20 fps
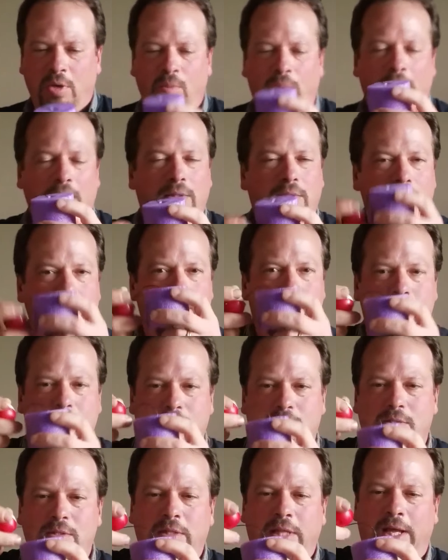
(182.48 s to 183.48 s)
going to want
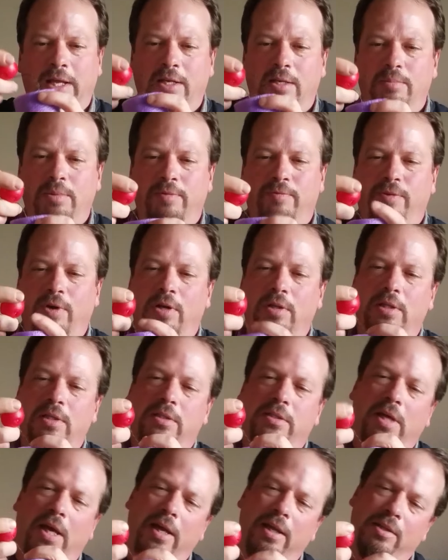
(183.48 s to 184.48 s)
this line to be fairly
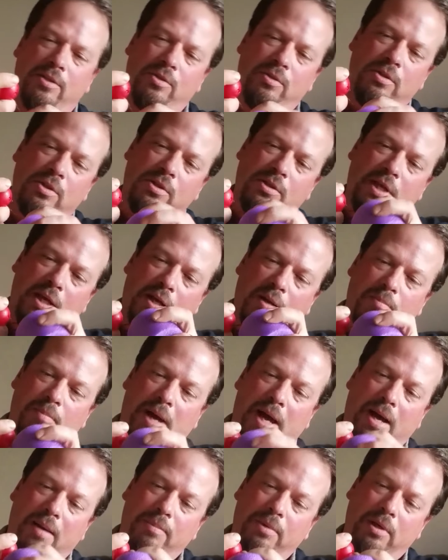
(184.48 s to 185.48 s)
tight. So you just take a
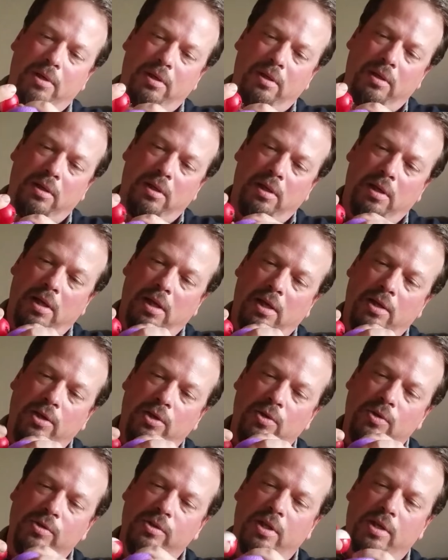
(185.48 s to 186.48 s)
bobber and
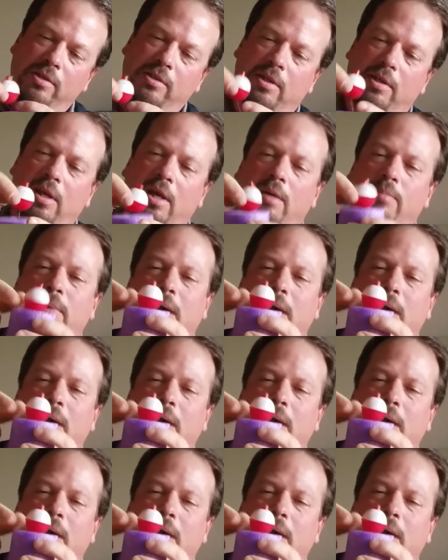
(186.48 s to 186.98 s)
use it as a